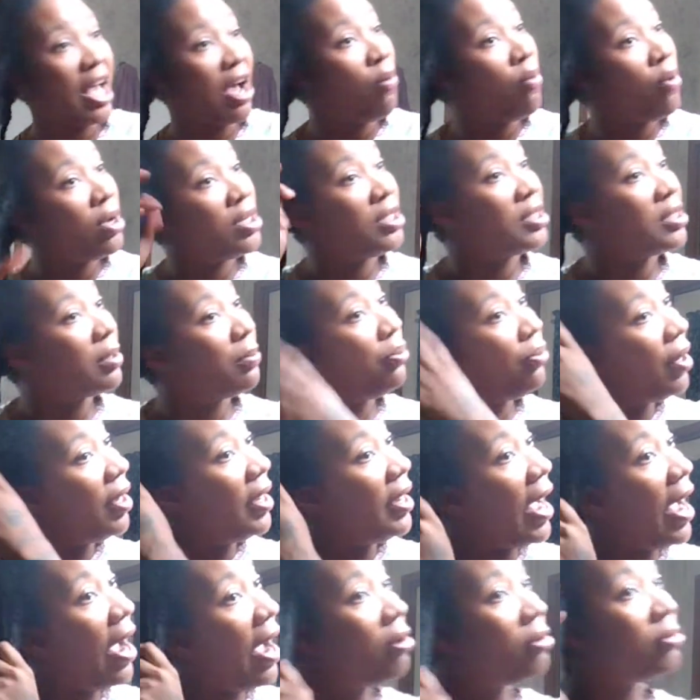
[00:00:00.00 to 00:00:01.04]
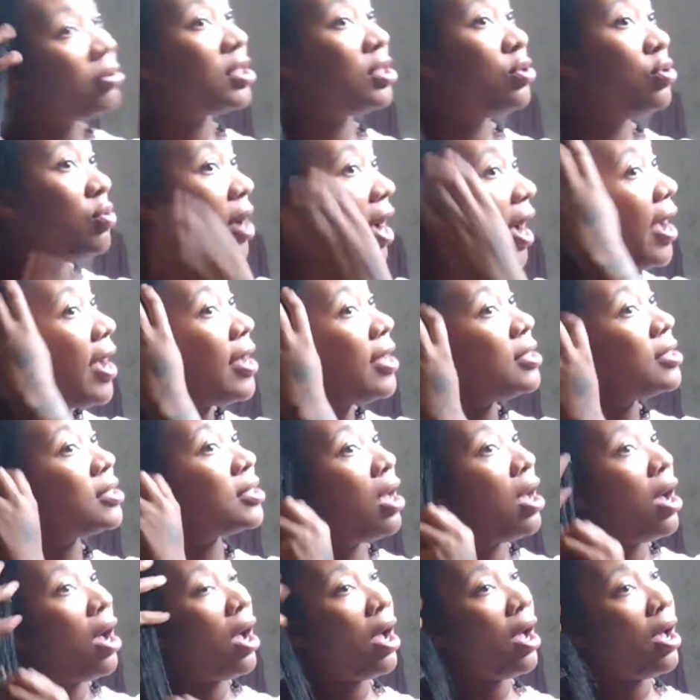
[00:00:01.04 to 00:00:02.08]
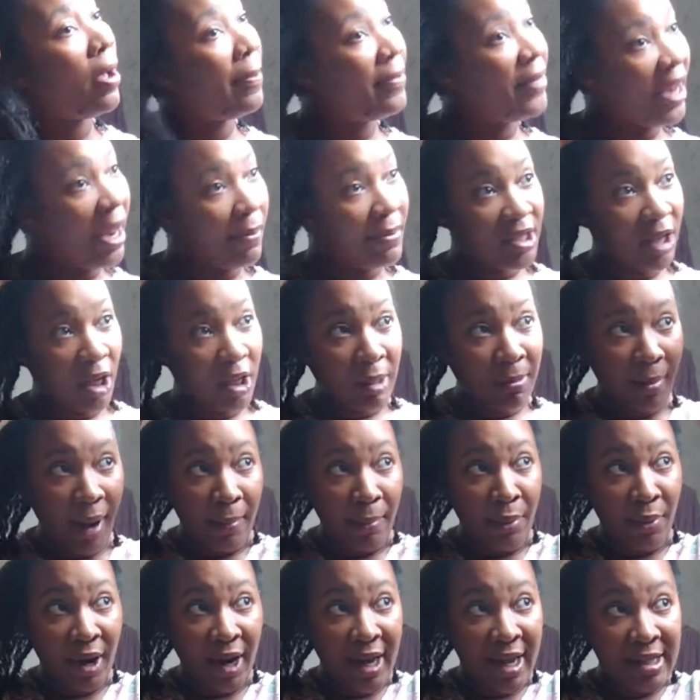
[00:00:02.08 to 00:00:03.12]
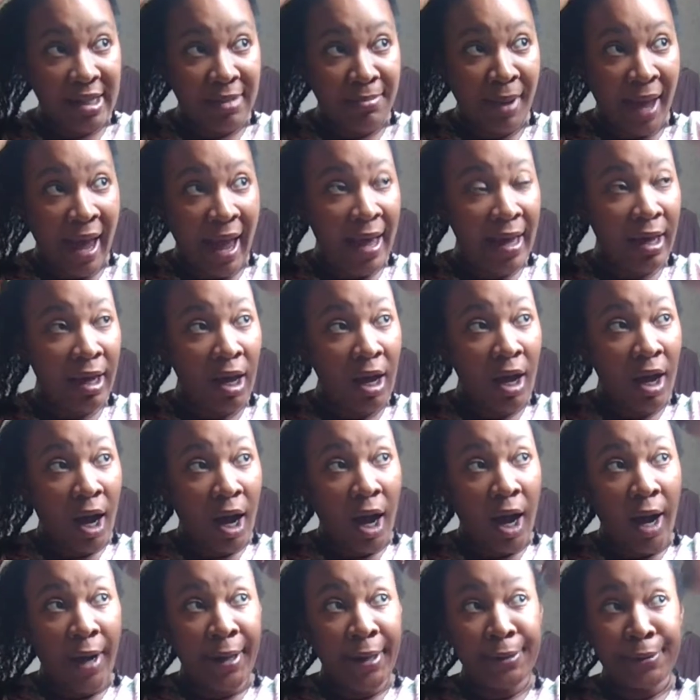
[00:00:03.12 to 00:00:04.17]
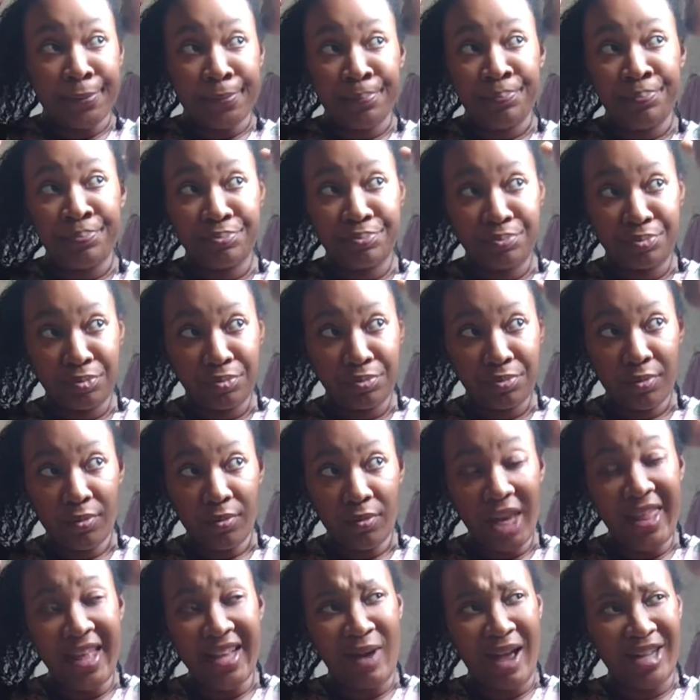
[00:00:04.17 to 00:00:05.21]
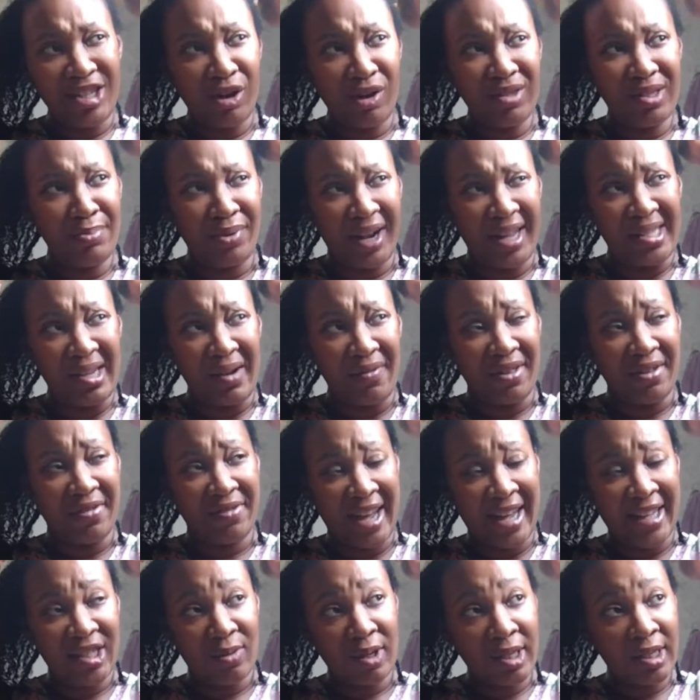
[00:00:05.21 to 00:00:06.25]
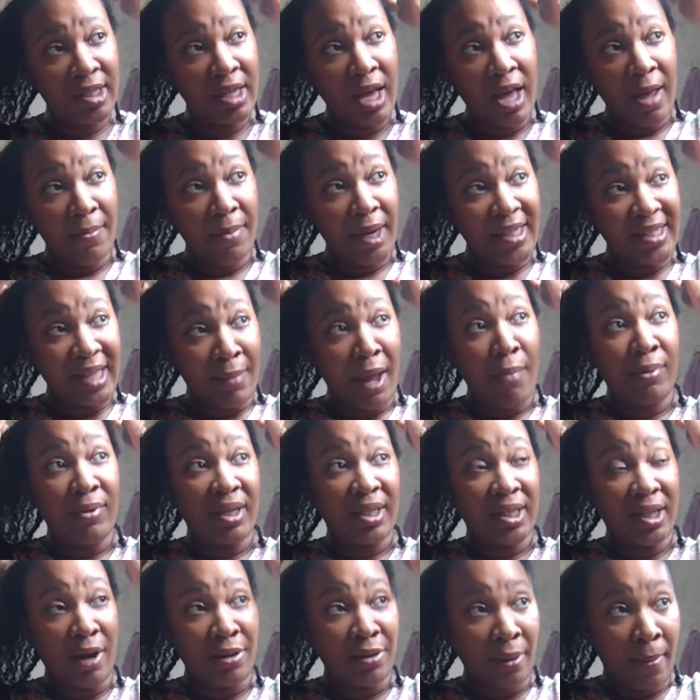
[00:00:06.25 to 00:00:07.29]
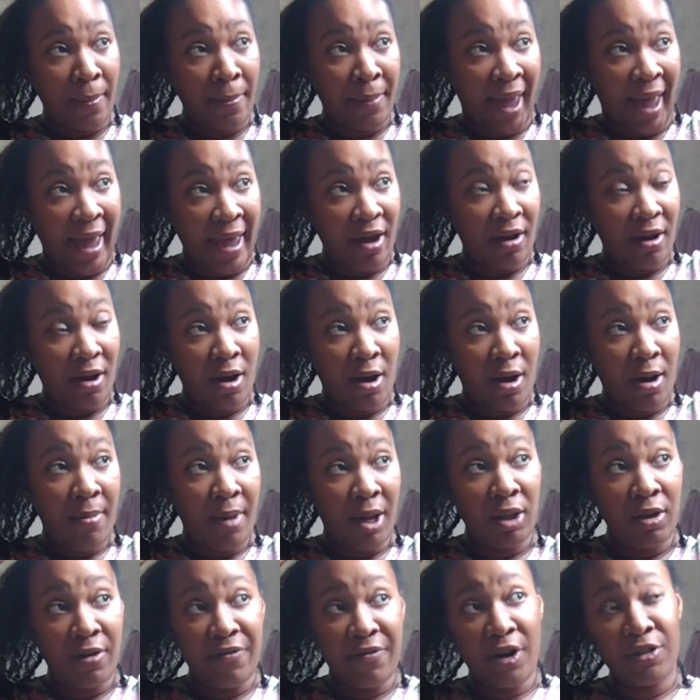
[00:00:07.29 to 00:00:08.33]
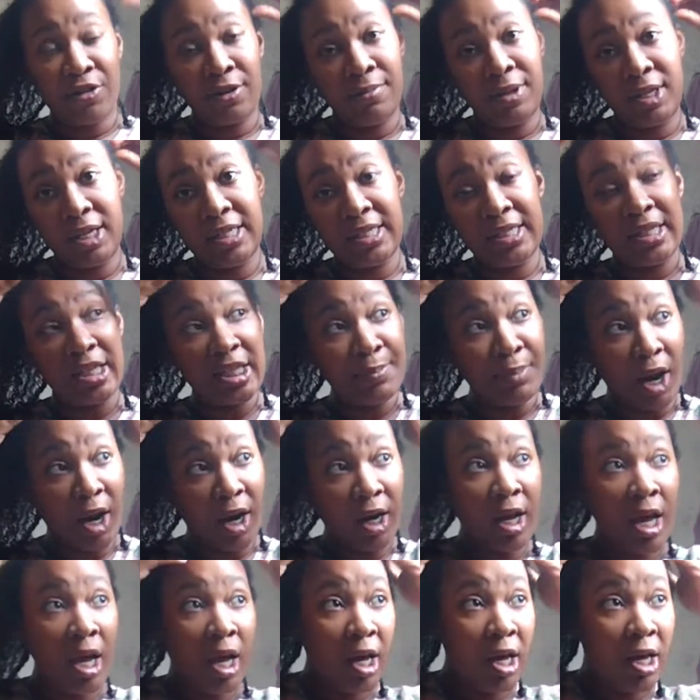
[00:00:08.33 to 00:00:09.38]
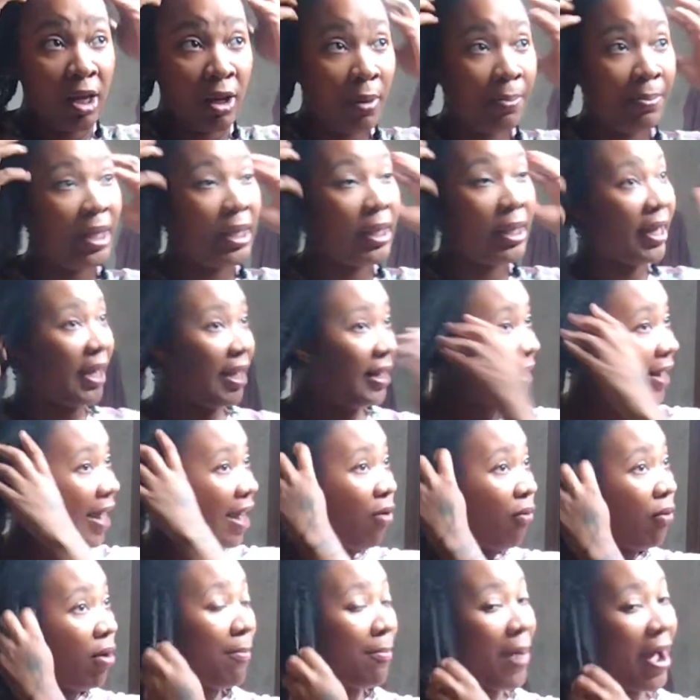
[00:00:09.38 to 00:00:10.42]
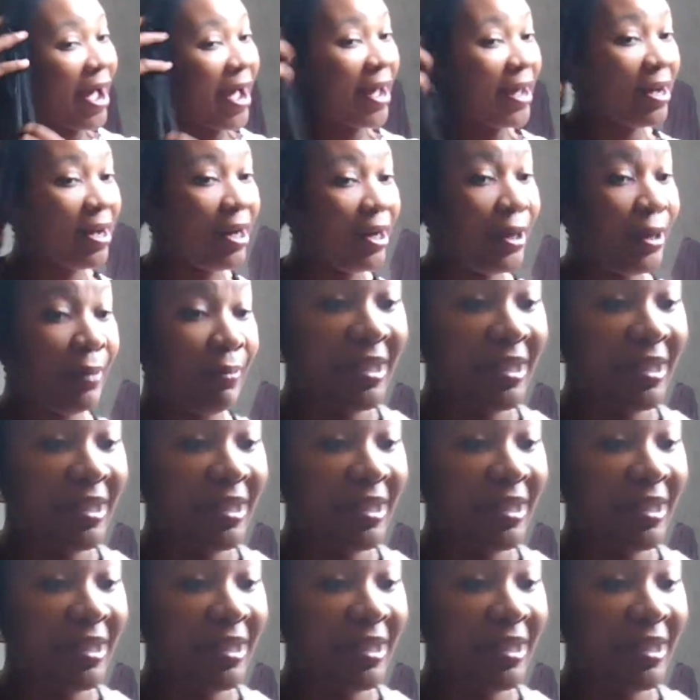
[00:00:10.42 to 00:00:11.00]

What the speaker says: I wanted to point out to you guys that I'm starting my braids back. That's why I chose the braids over the flat twist, because I'm able to start them back a little further, because this part, it'll be laid down with my,